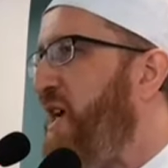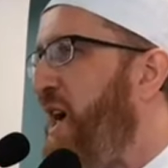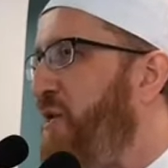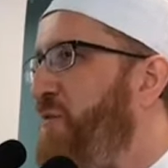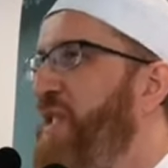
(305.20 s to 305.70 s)

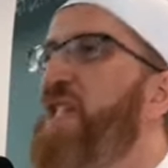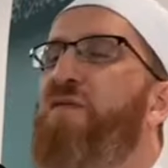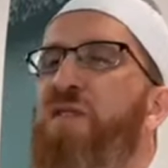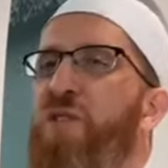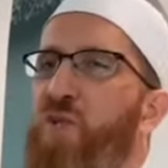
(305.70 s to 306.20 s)
our
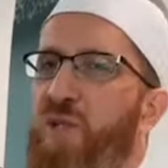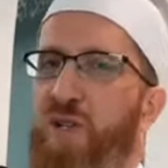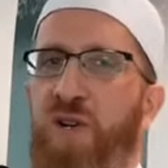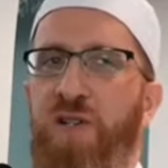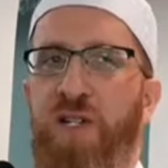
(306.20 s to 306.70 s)
belief in this
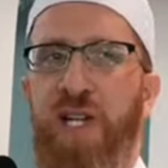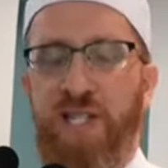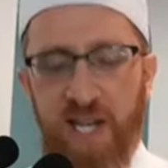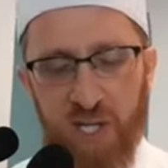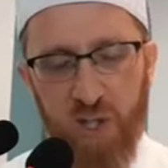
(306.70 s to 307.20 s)
regard,
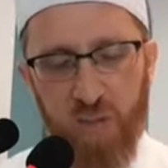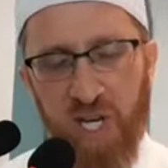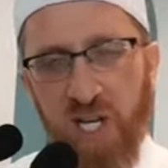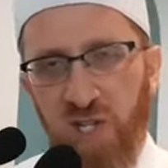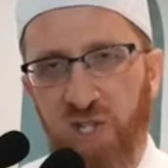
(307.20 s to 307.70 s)
as I
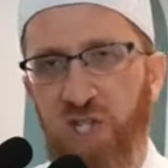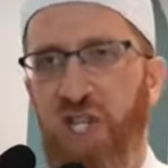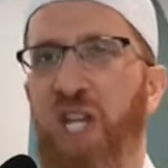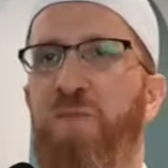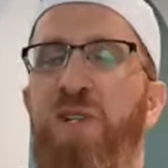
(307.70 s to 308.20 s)
explained this
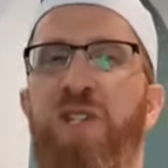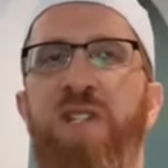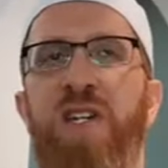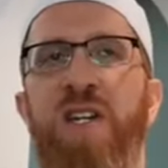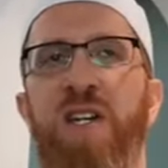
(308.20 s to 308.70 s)
statement.
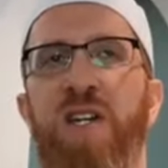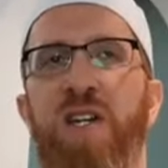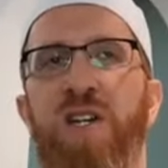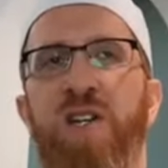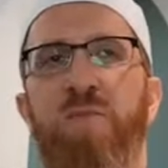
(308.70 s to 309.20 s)

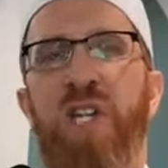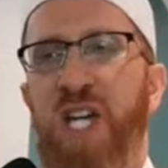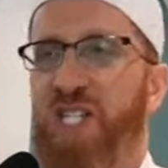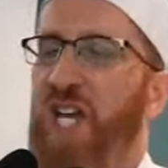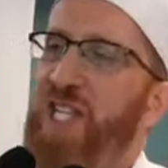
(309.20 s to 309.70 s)

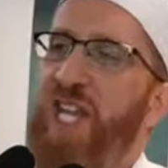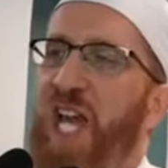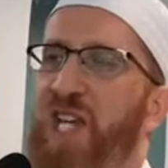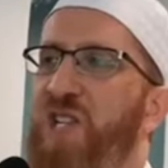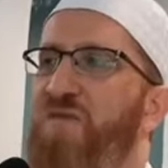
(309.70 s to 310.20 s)
Because at the
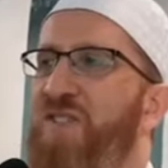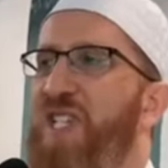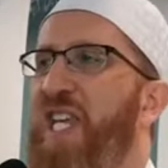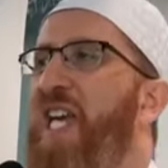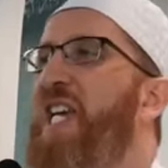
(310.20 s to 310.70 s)
end of the
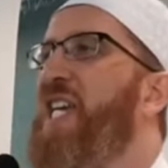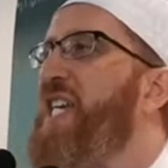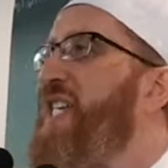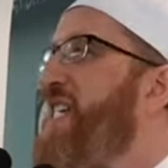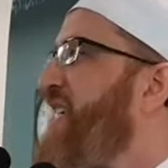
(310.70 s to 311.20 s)

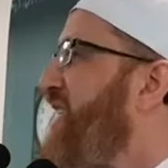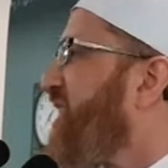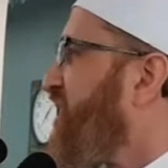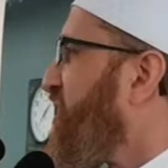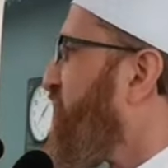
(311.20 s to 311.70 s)
day,
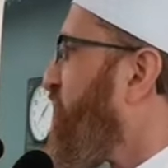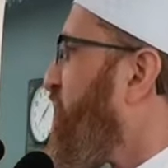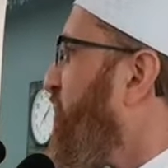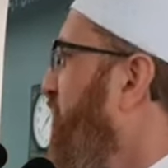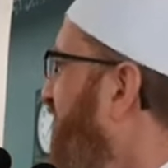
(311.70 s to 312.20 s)

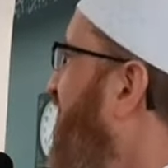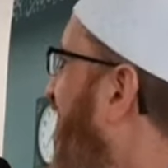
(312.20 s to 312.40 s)
we